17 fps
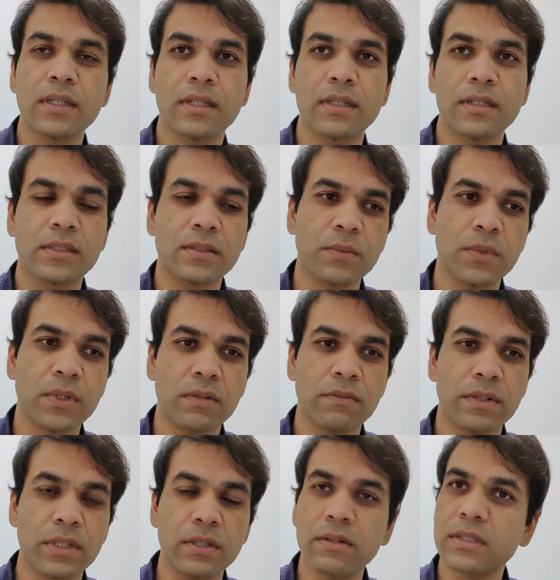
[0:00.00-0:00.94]
This is more
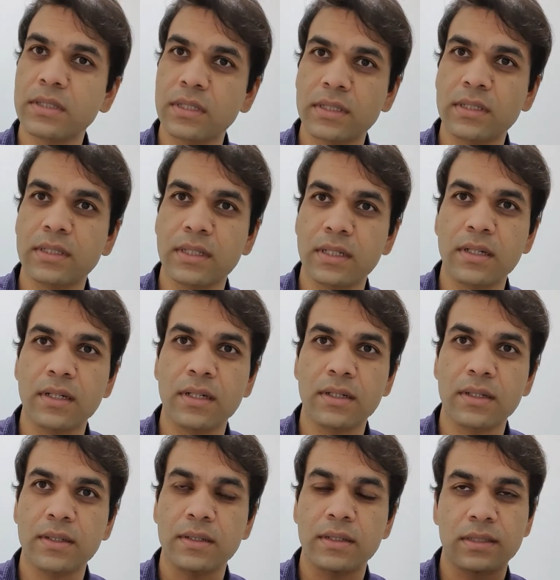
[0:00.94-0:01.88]
of a neurosurgical
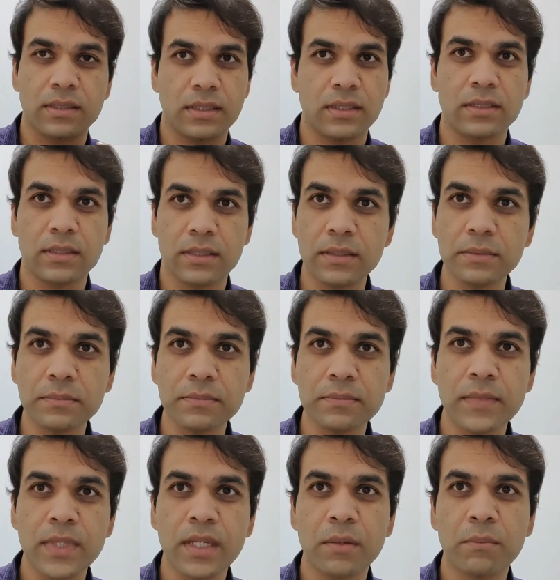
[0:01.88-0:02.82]
uh, discussion
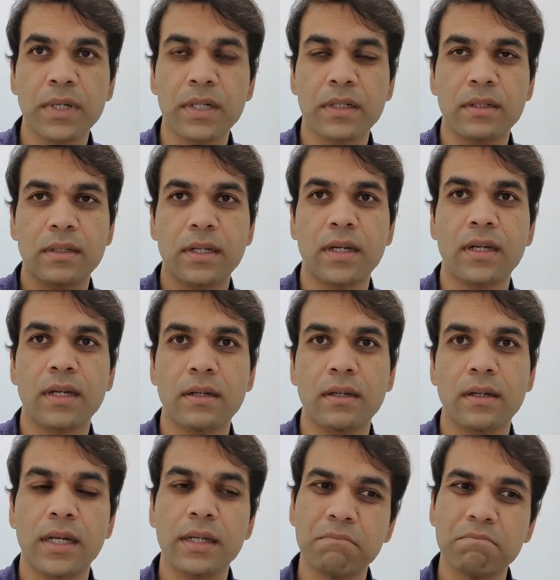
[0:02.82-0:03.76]
but
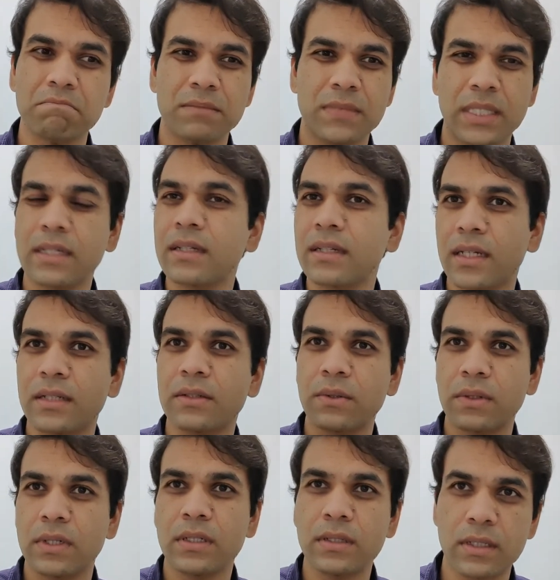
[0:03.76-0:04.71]
uh, I think I
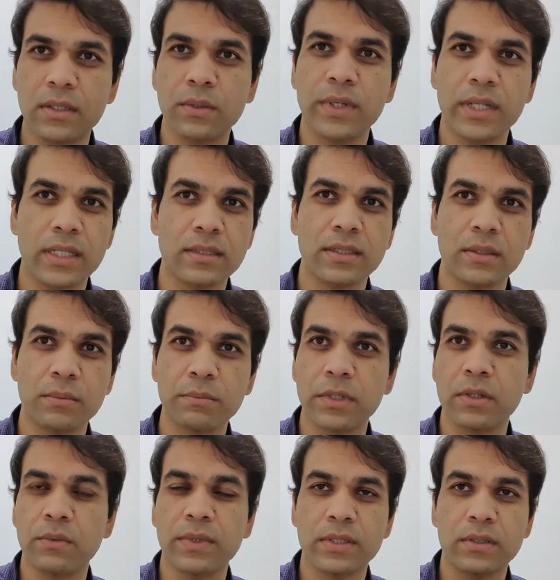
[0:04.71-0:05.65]
told in a very
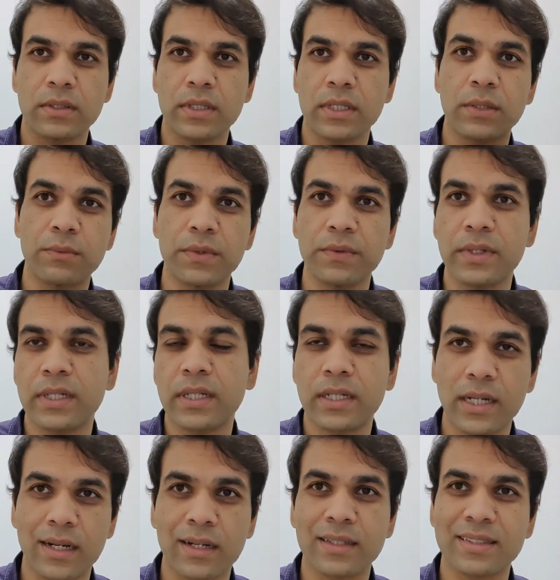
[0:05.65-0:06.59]
simple way so that everyone
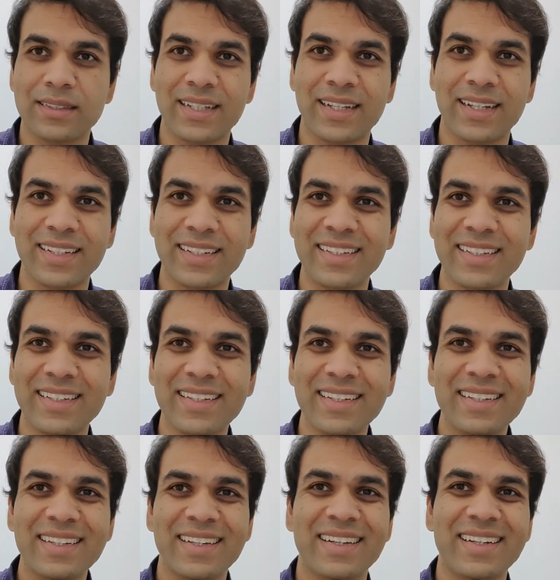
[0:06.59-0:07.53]
can understand
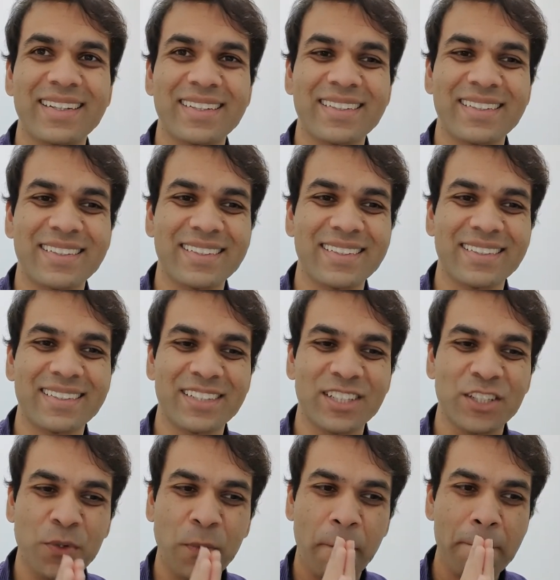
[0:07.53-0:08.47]
and
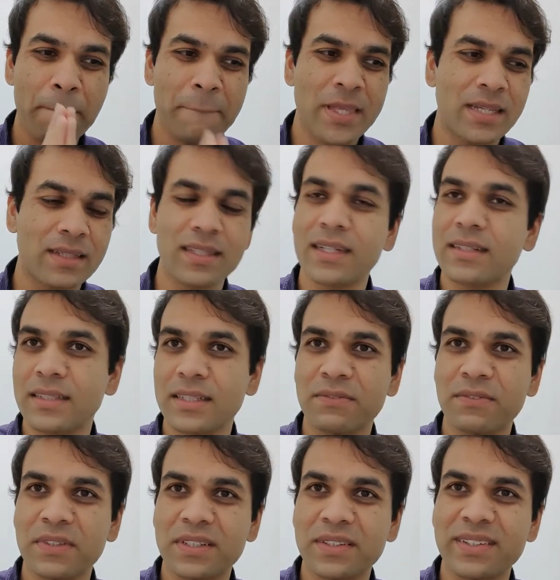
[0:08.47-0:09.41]
uh, that's
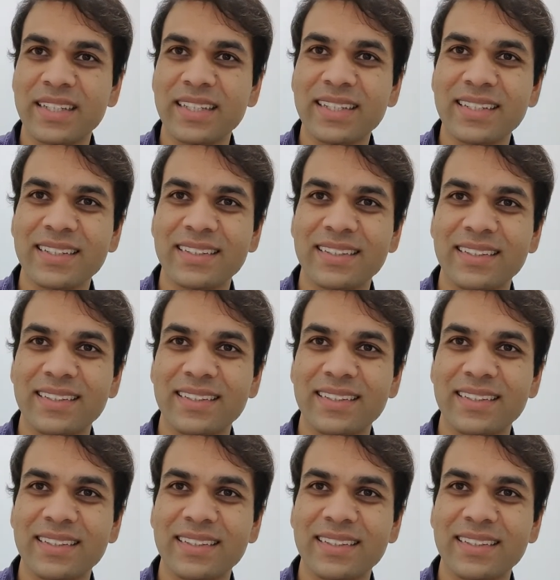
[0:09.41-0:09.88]
it for today